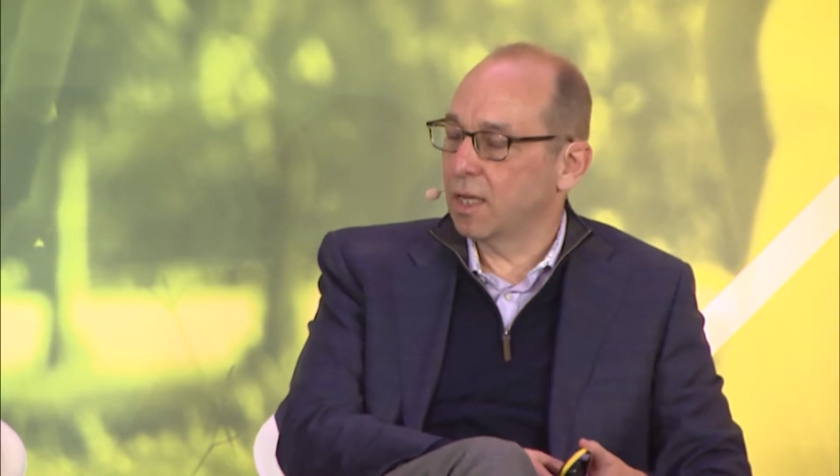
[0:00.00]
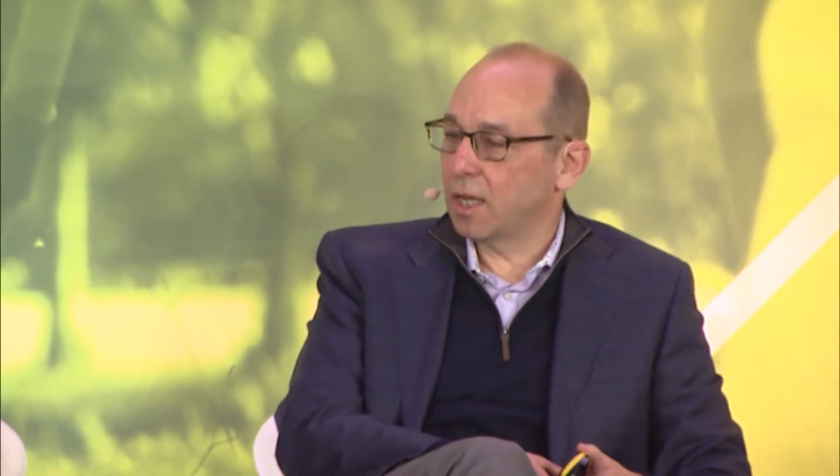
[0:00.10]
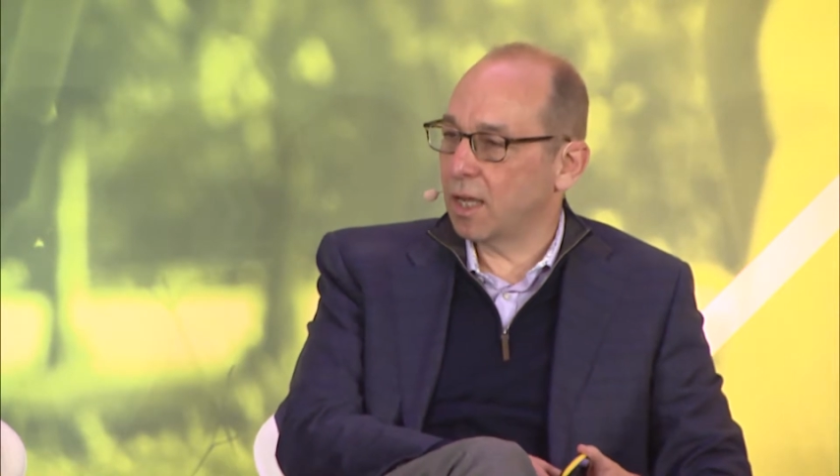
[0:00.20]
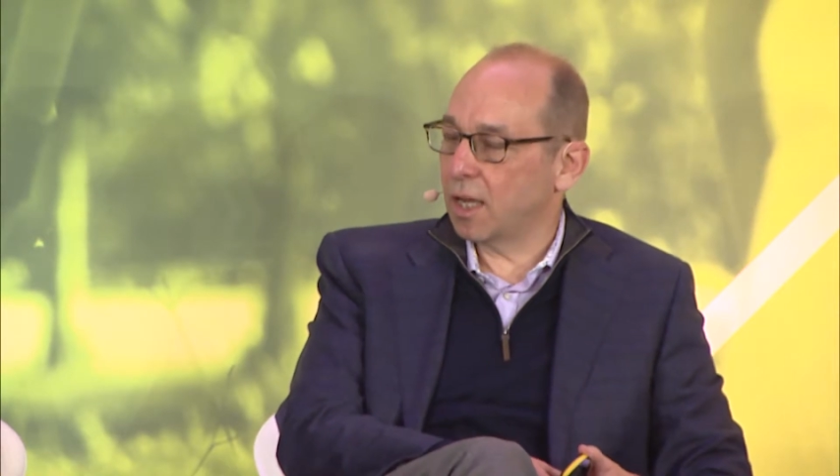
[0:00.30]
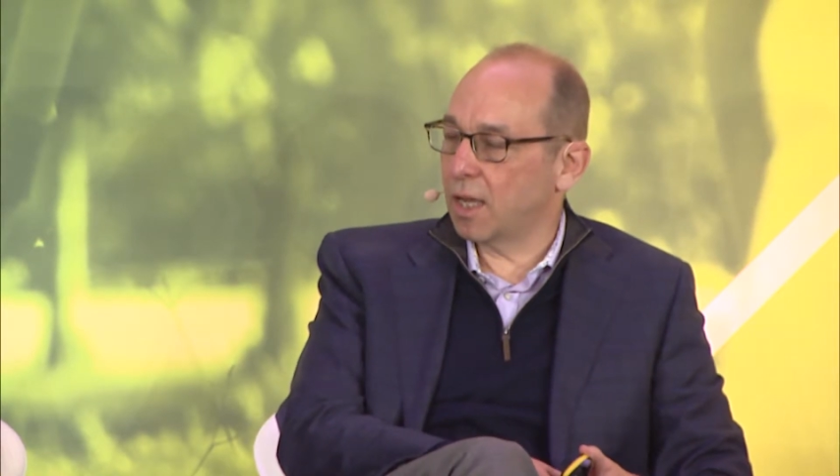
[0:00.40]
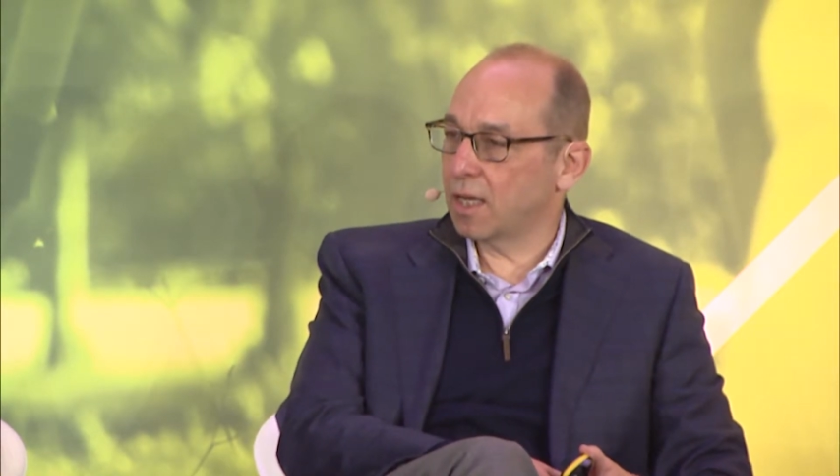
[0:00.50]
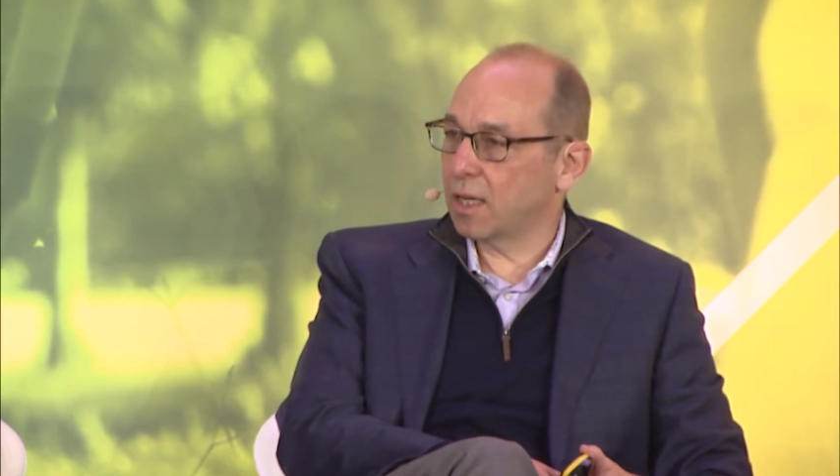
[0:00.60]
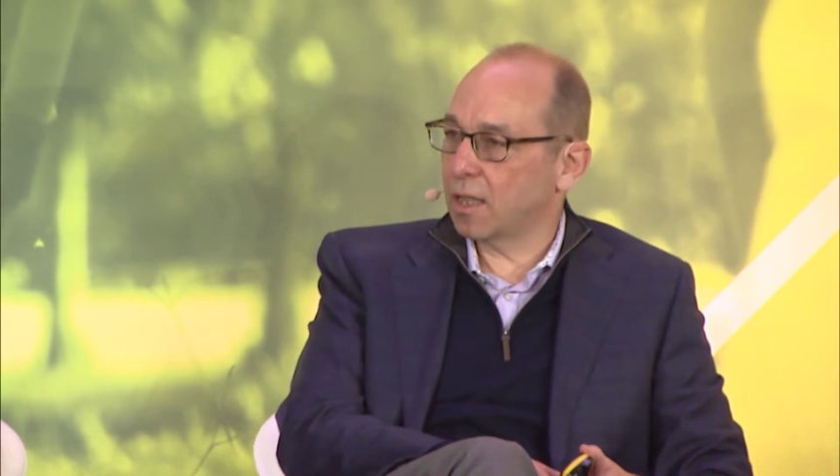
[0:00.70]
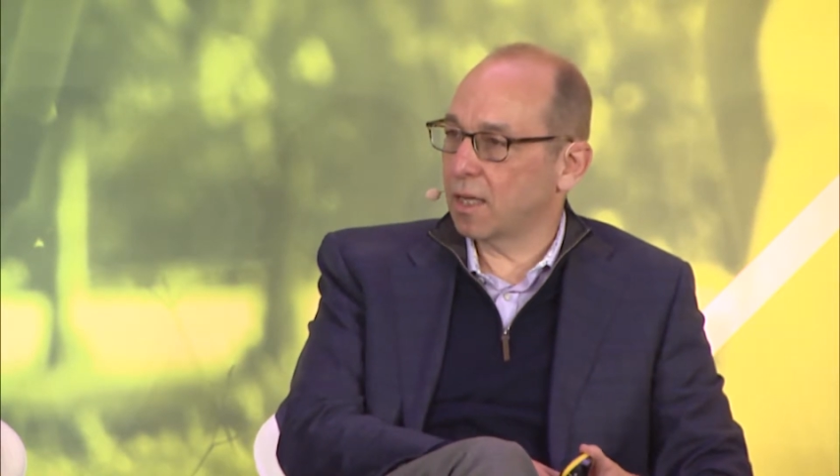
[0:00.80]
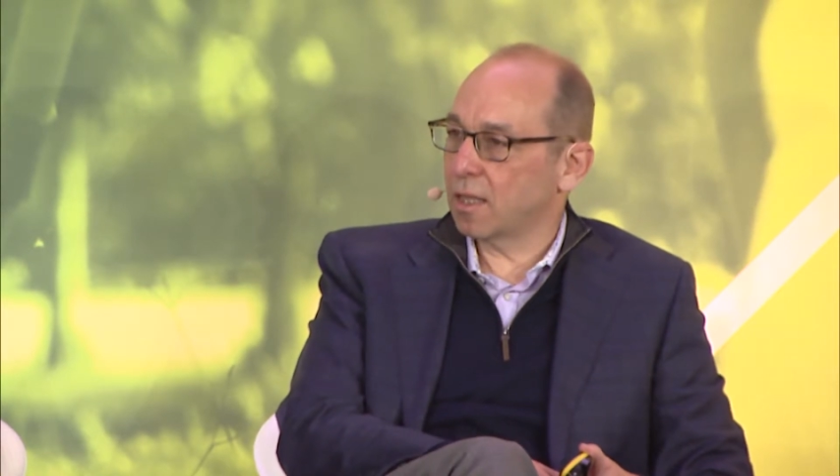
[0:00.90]

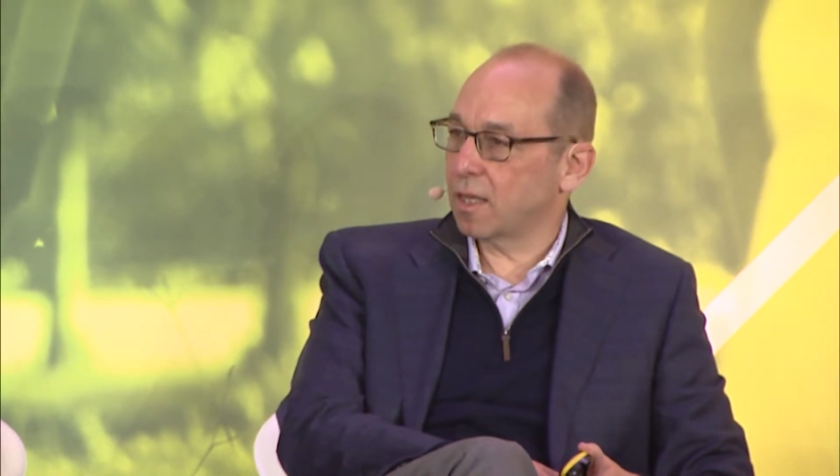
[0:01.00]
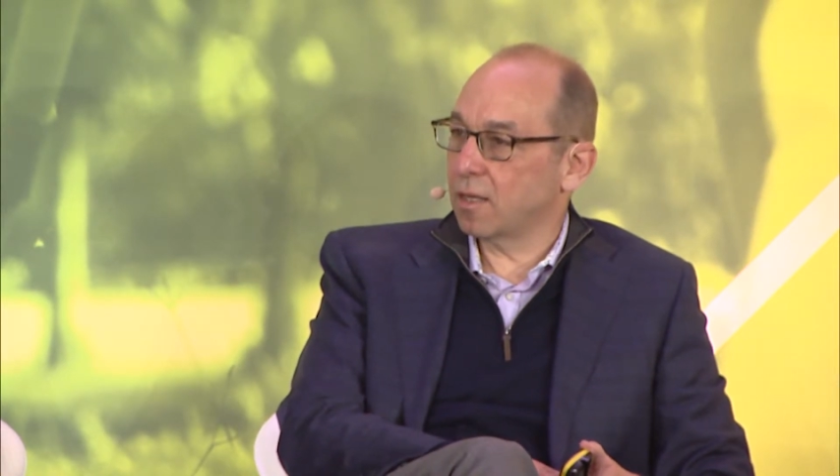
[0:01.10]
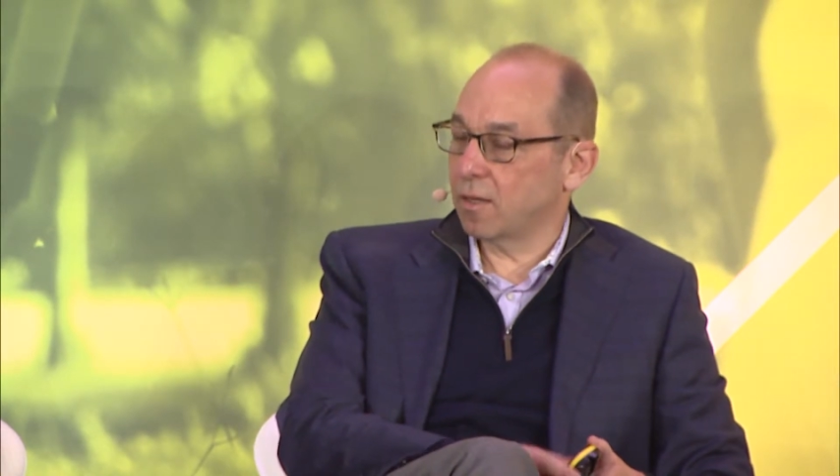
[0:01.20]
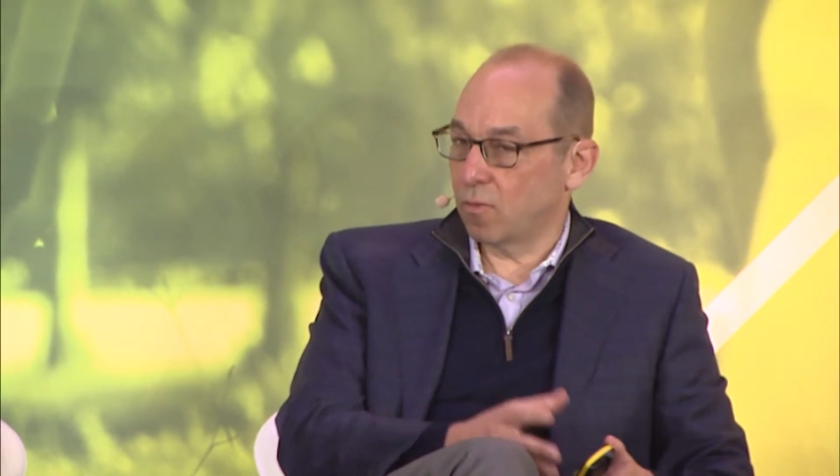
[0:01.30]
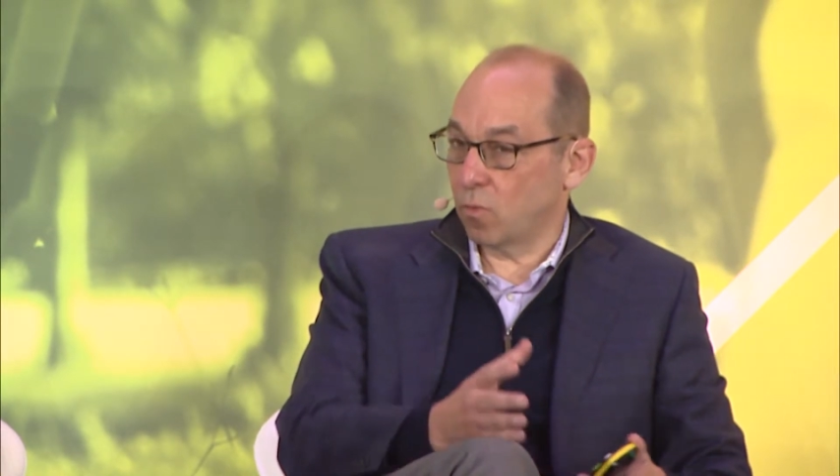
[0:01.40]
And I think that